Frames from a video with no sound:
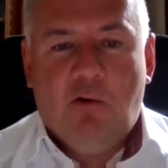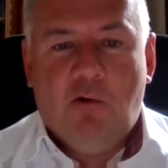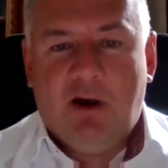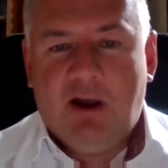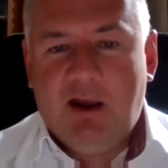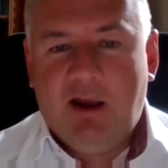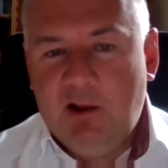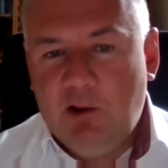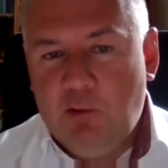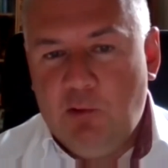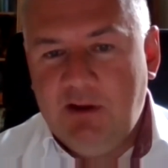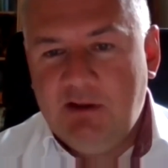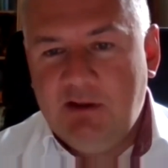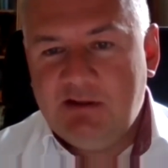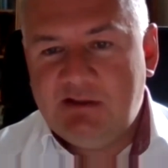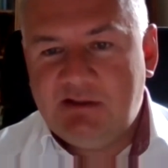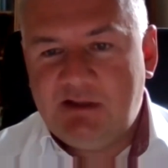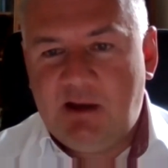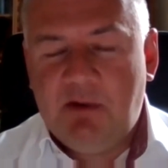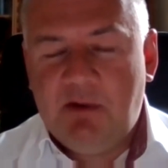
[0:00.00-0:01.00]
or
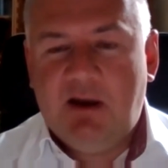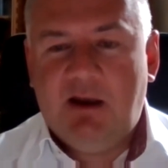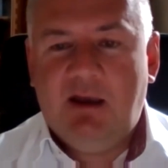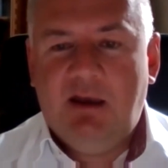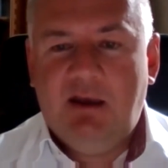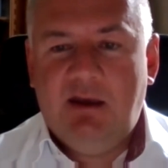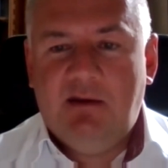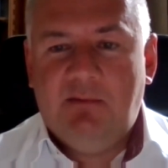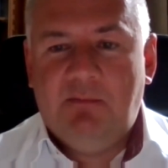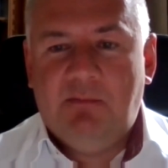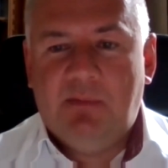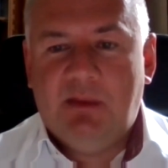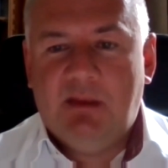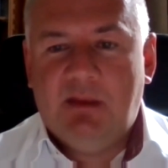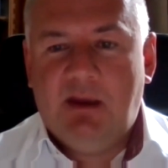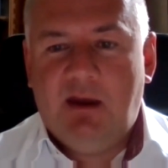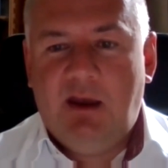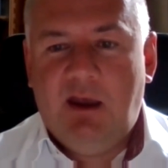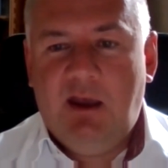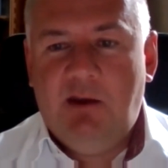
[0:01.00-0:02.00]
Halloween Samhain,
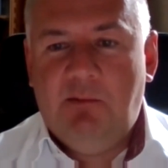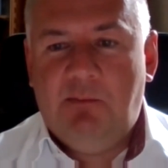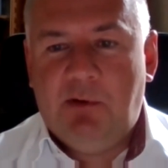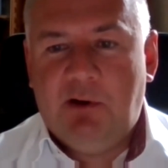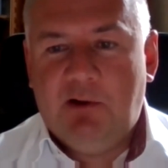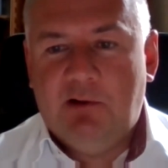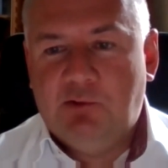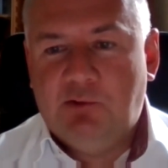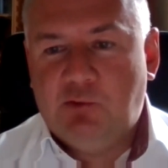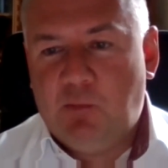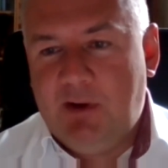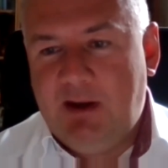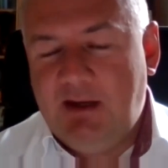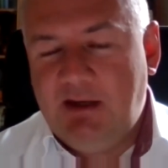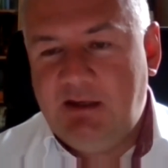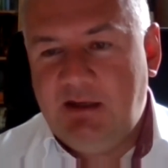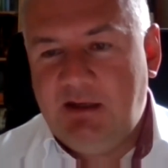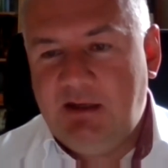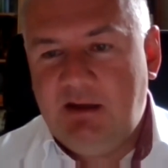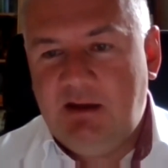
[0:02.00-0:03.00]
April
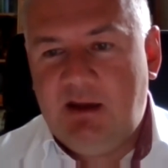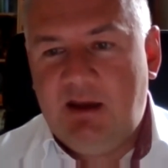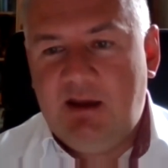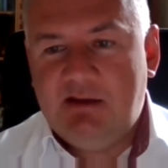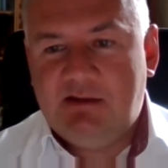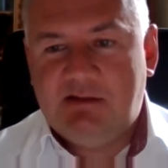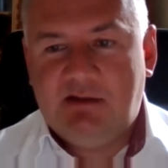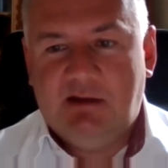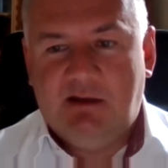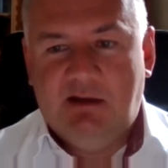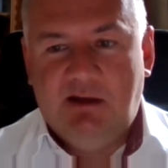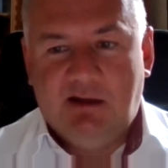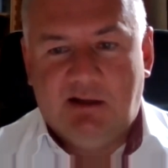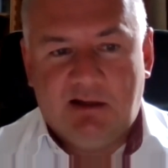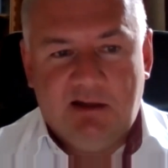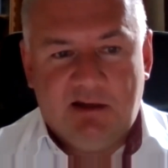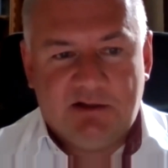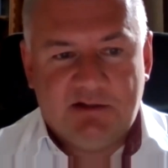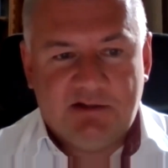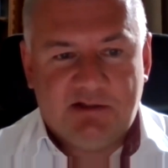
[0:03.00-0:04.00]
20 as
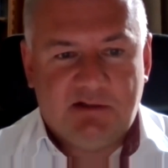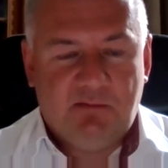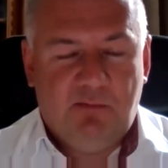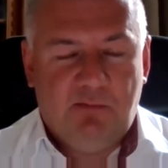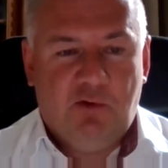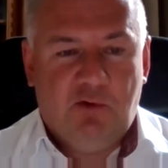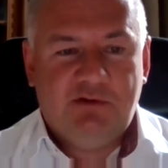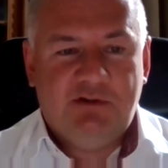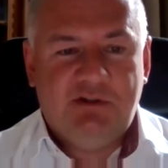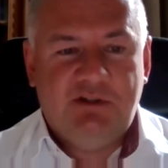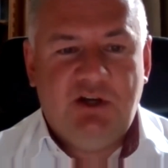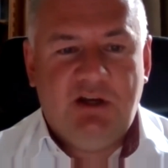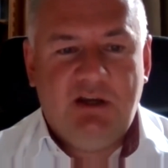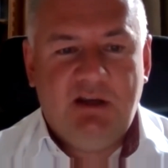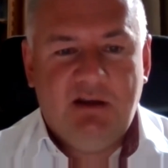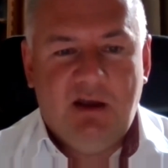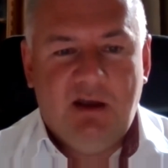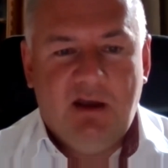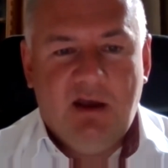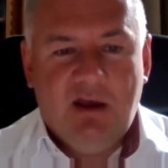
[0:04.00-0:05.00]
Hitler's
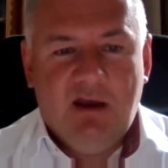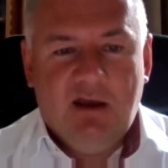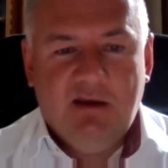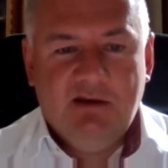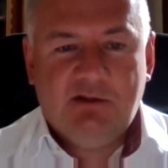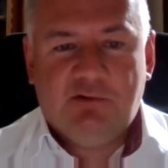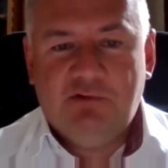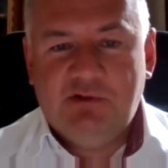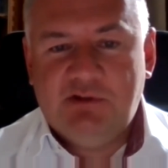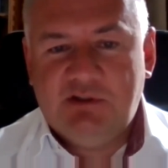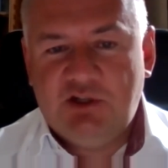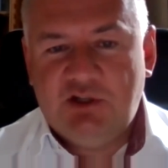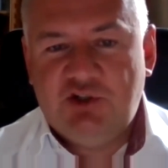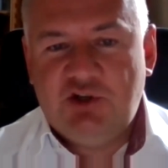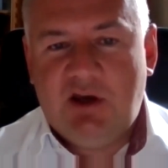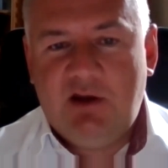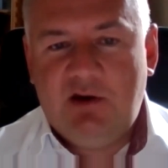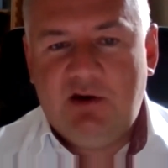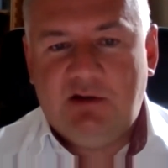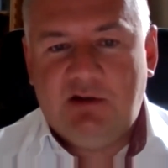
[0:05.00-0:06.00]
birthday, is
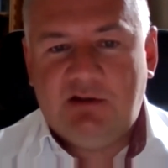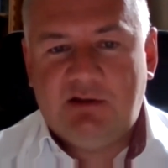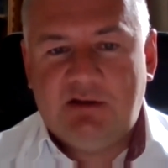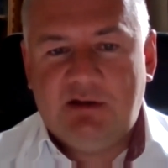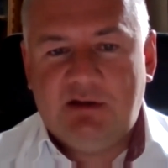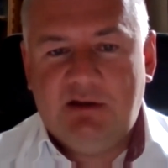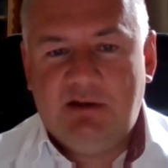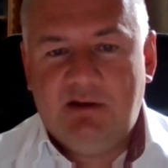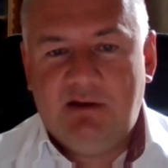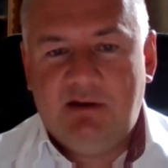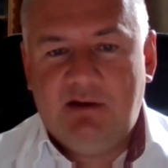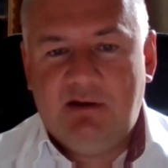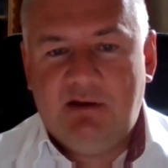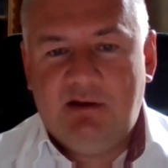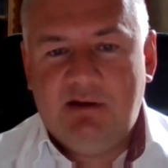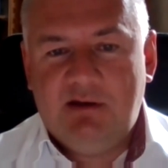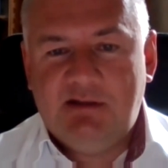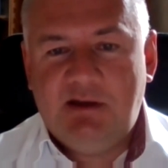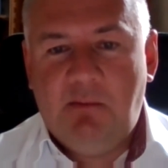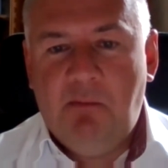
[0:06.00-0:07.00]
considered
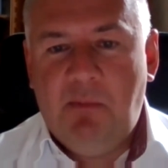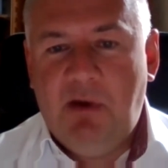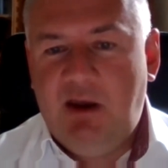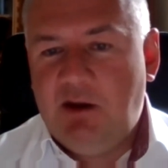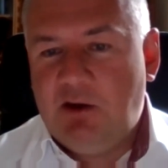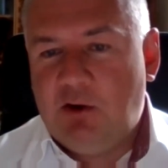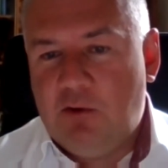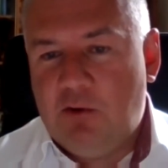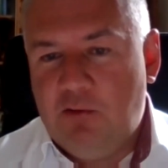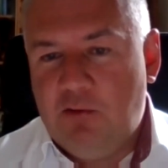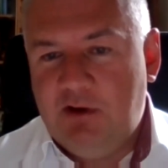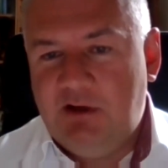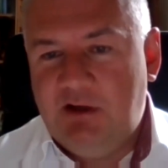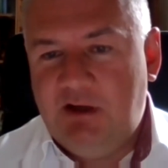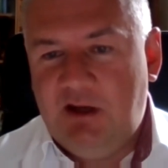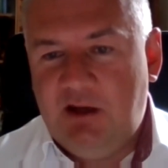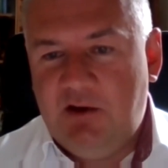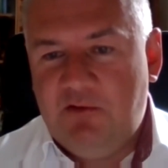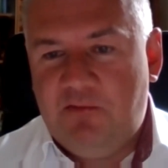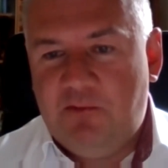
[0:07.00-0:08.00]
the main
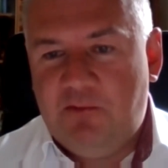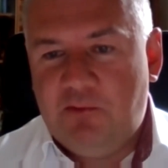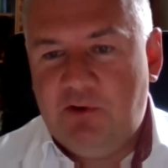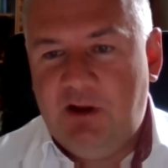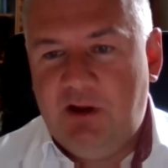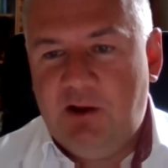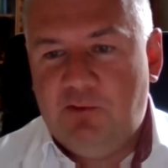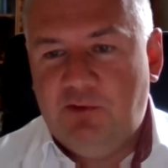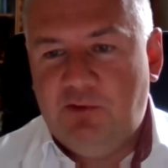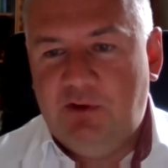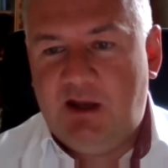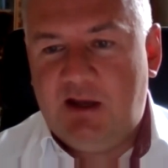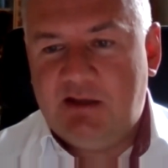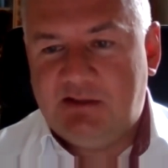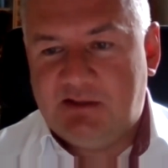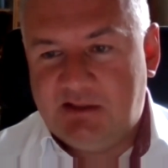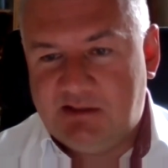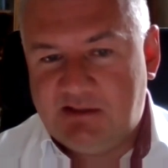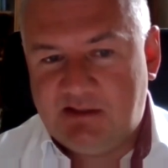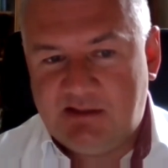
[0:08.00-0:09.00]
holiday for
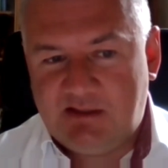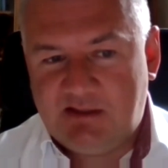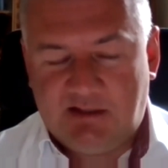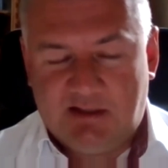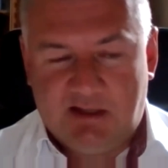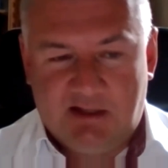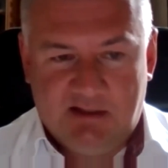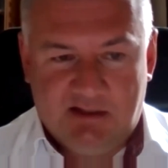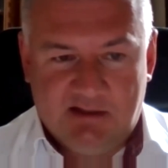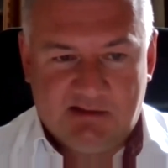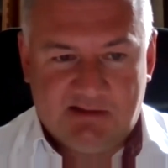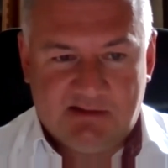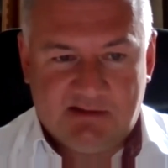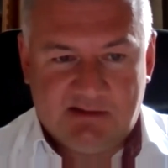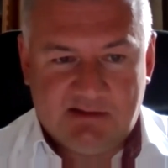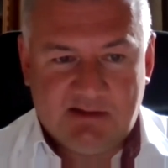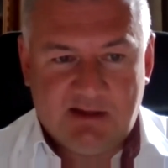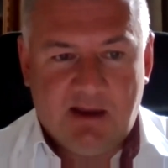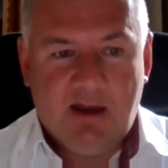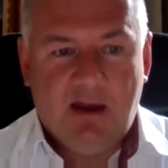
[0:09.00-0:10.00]
neo-Nazis
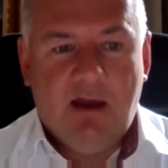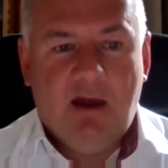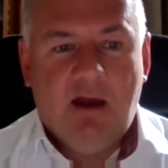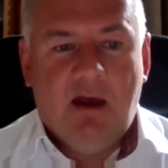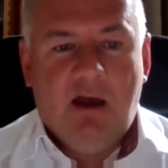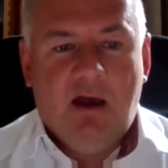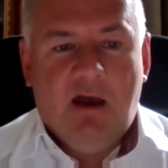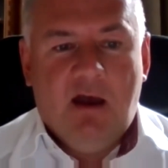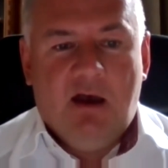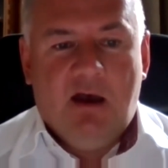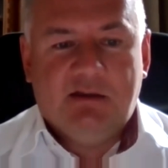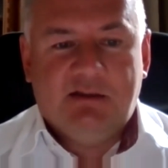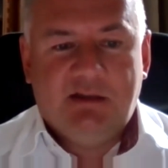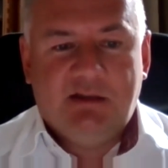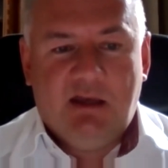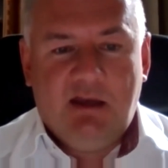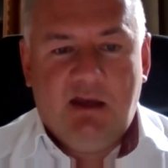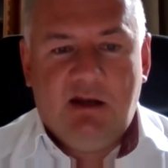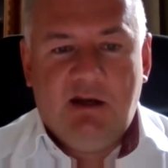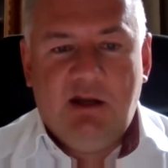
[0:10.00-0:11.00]
Satanists.
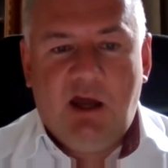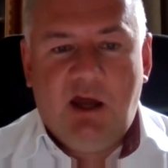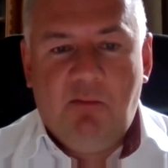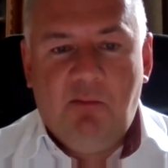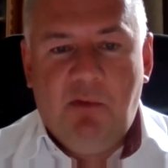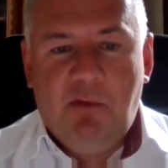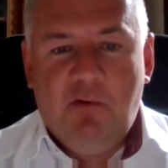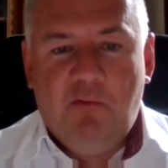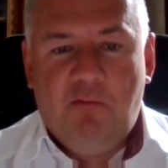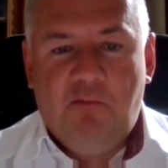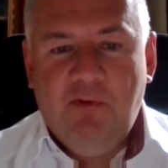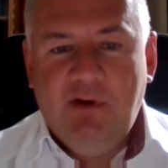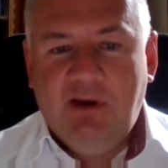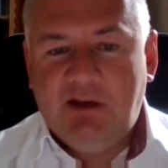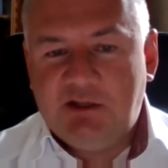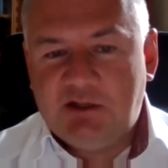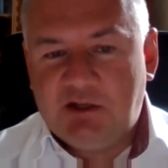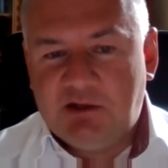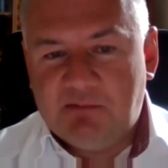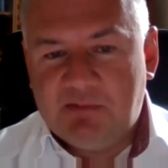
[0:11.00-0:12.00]
The number of
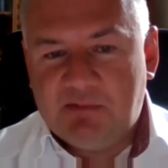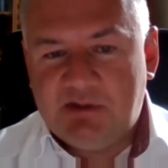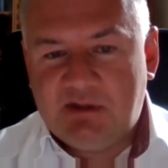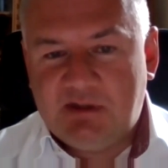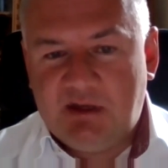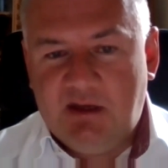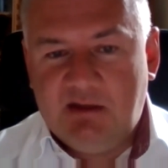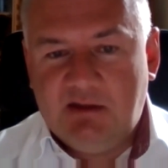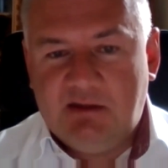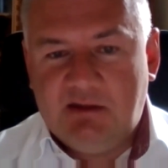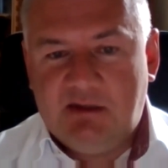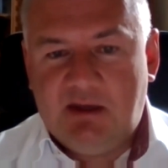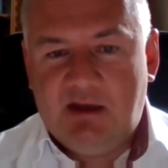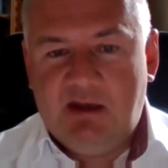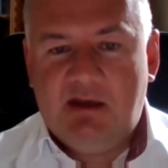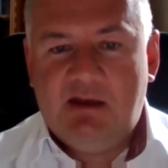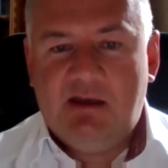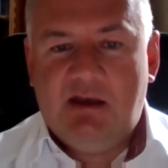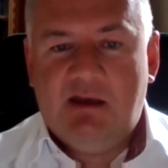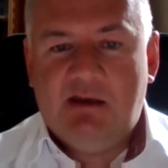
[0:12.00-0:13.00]
victims and
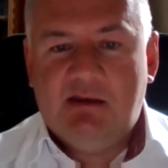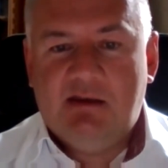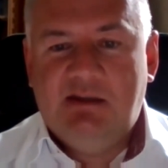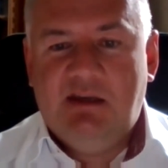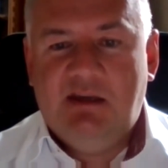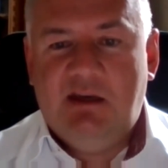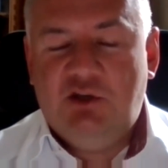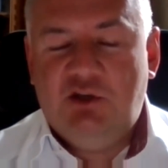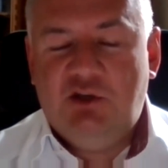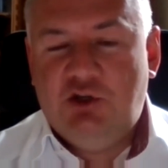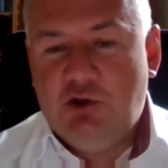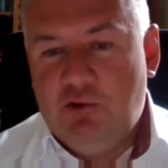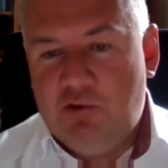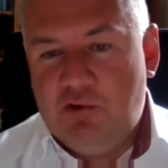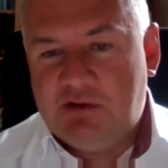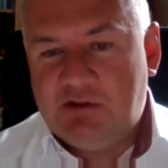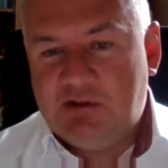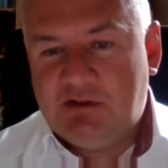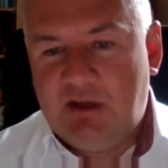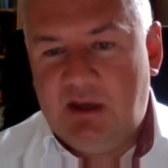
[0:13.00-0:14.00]
their
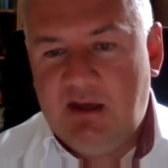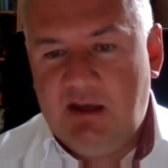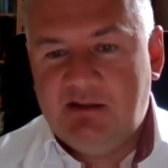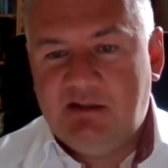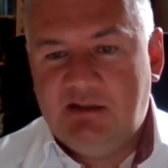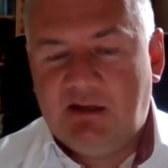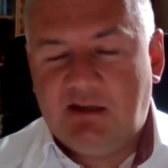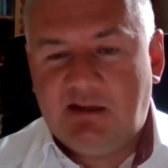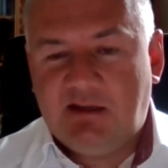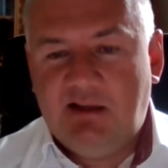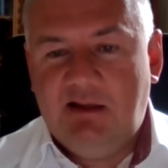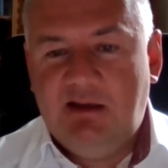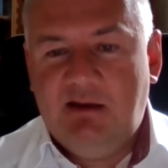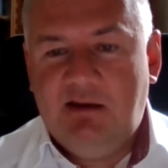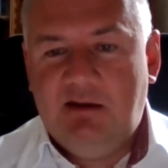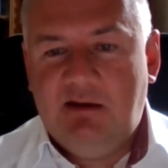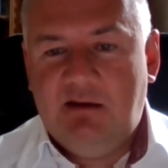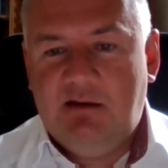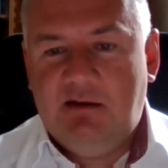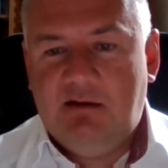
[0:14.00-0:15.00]
choice,
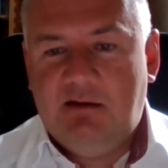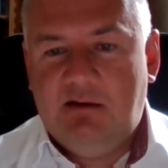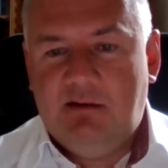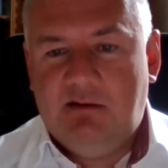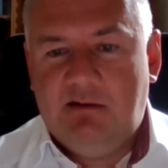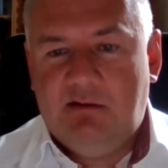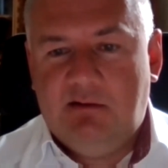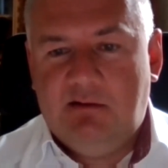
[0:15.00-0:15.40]
exactly